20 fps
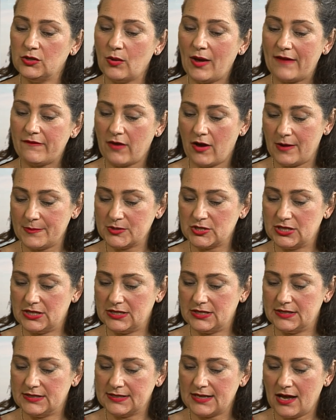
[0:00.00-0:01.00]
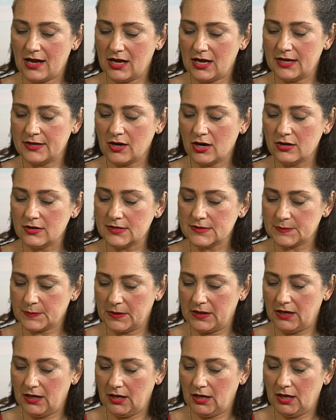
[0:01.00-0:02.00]
have options. An
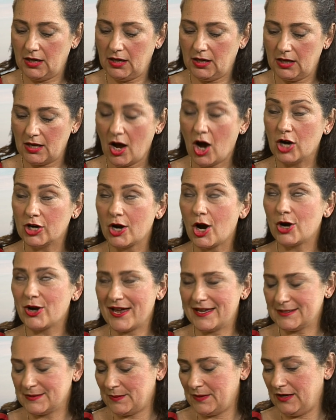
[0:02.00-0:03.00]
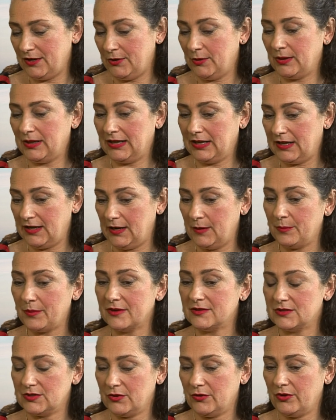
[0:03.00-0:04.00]
RRSP you can keep
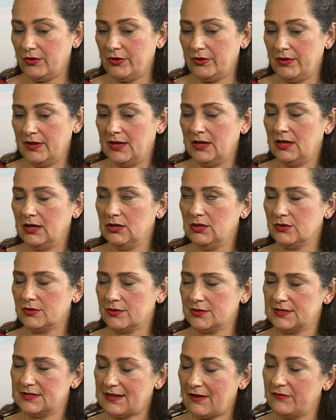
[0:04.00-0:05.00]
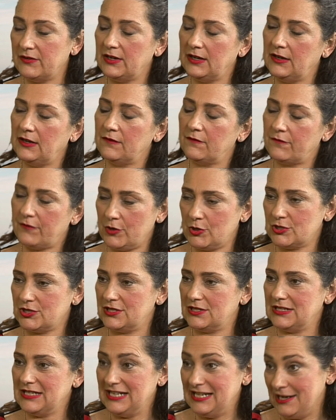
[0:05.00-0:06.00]
until your
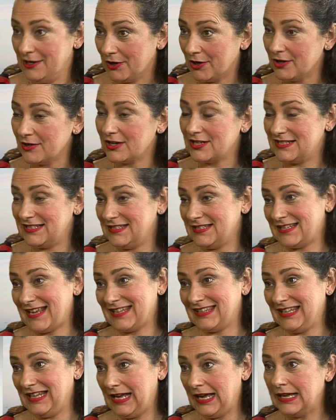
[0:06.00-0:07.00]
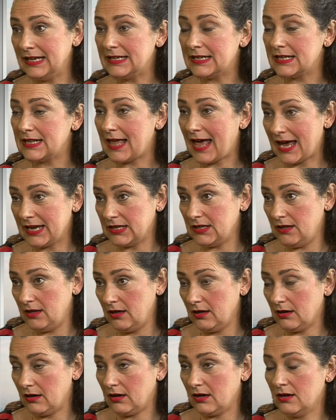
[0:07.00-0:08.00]
71st year, because it's at the end of that
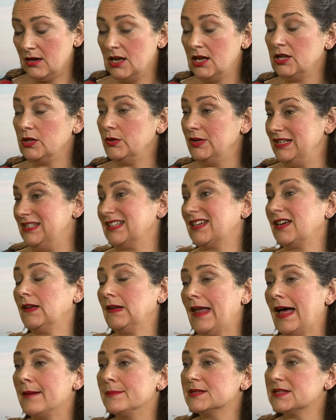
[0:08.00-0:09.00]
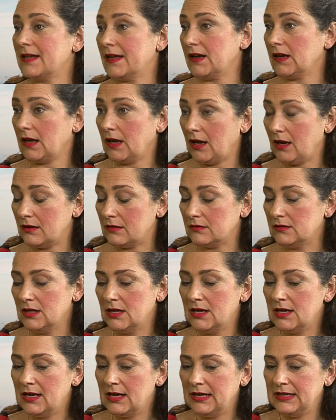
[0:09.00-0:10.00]
year you need to collapse that account.
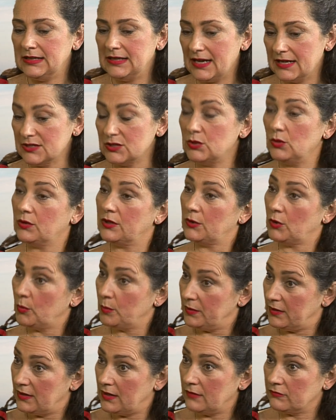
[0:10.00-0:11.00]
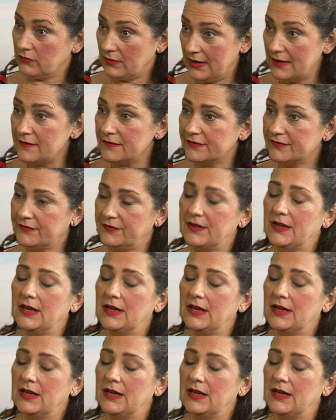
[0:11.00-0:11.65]
Yes, you can open a RRIF,